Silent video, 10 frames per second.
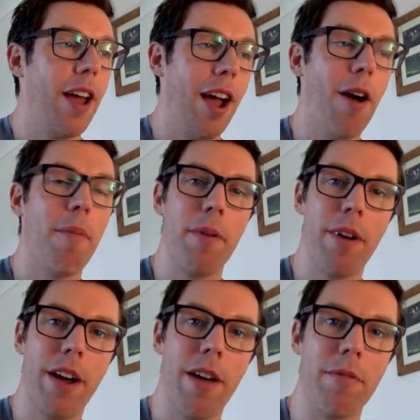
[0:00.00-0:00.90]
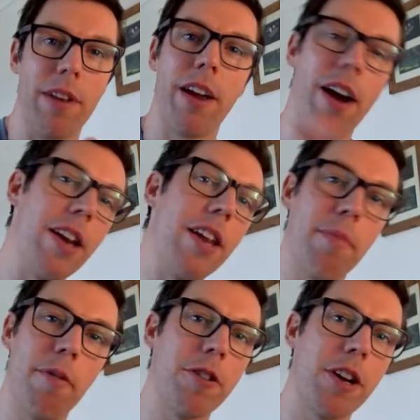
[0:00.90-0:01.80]
out, but I was like, I need a
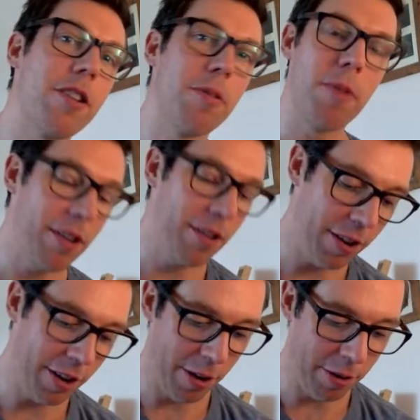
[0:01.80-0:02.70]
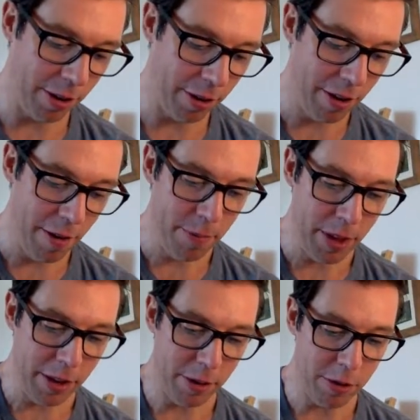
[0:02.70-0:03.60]
project as well that goes along.
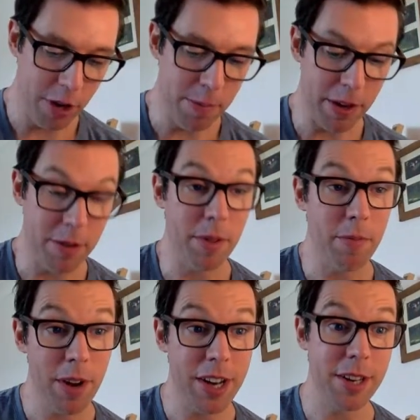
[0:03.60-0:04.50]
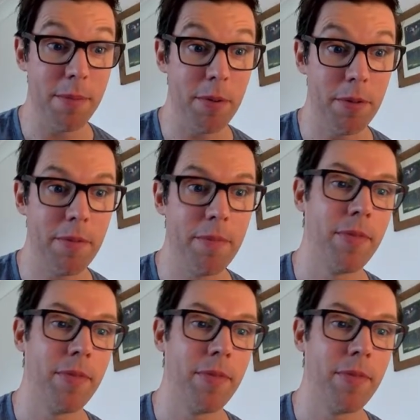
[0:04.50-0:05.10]
So I tried to pick something really simple.